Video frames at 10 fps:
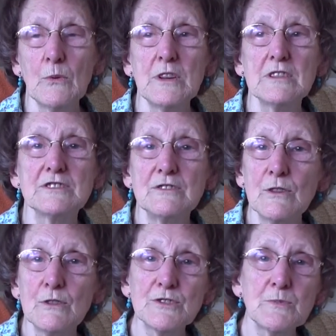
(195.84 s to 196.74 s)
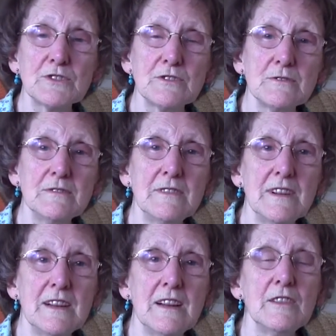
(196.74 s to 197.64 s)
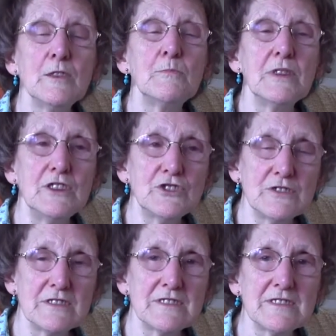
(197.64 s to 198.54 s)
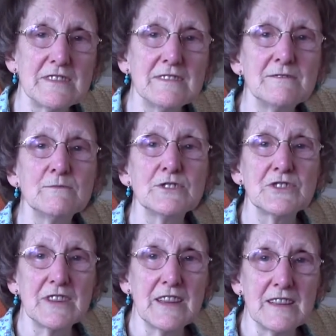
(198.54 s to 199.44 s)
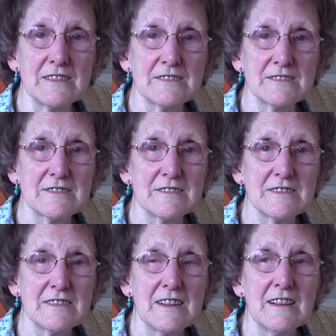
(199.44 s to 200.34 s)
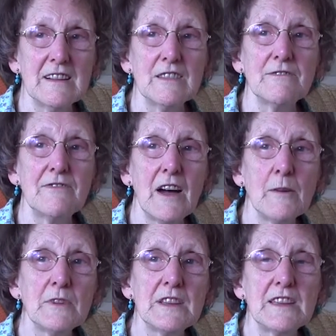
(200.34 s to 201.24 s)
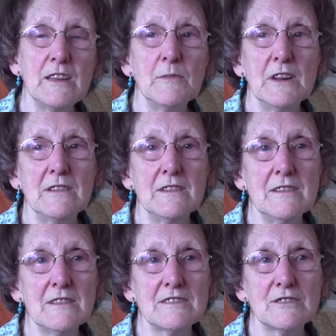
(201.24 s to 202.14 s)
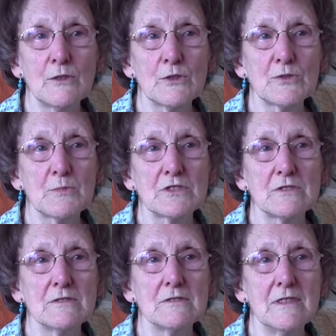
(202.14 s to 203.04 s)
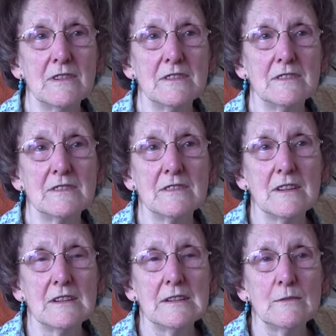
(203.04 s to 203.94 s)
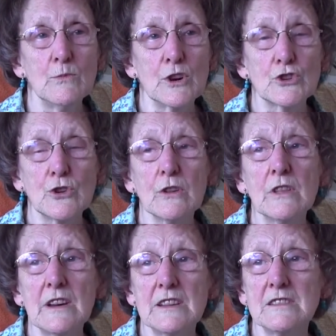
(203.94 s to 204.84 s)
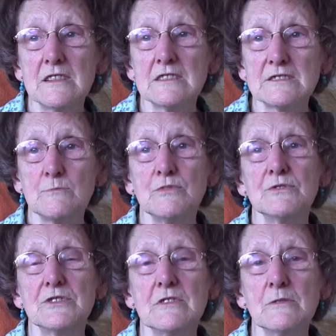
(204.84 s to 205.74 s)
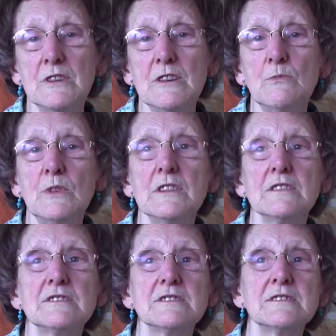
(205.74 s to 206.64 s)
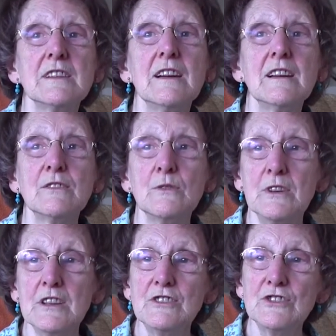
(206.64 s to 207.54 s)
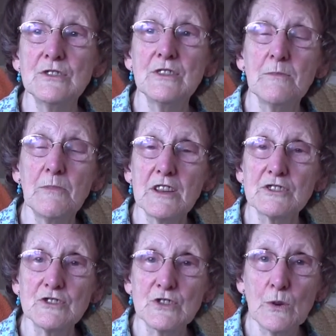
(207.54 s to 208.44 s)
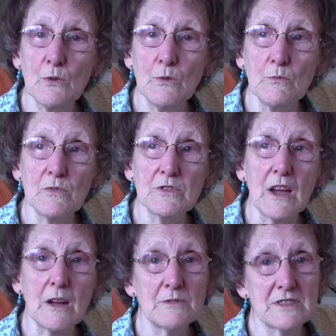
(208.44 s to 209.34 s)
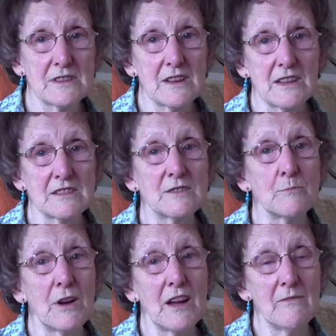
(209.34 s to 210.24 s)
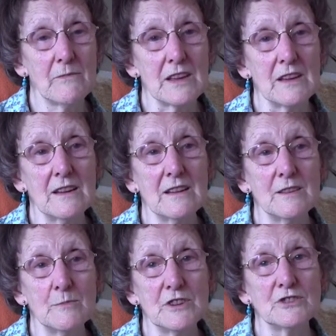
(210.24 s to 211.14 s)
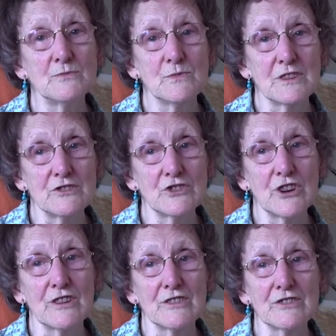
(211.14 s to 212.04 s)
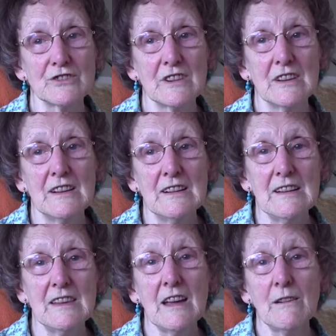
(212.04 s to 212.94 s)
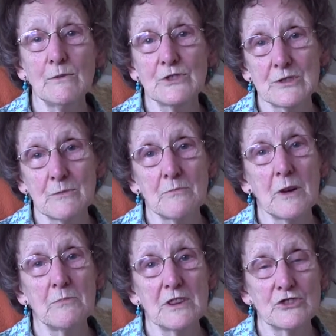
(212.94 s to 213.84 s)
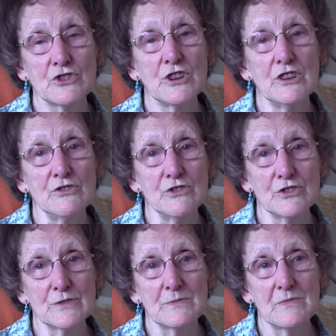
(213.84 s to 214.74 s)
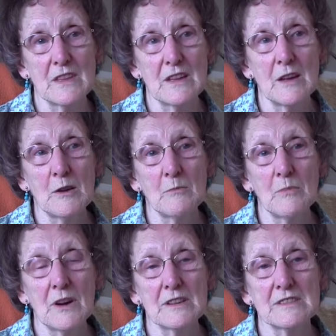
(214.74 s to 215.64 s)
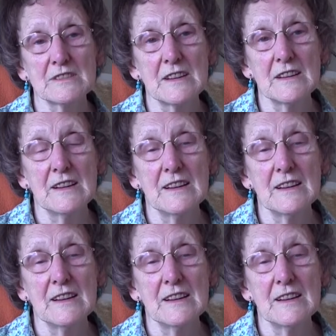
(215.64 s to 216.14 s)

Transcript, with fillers: whereas in hospital, the patient was the guest. The family came in to hospital and were tolerated, I suppose, in a way, whereas going into the person's homes. I was the guest, the family and the patient were in charge. And that was a, a big change. But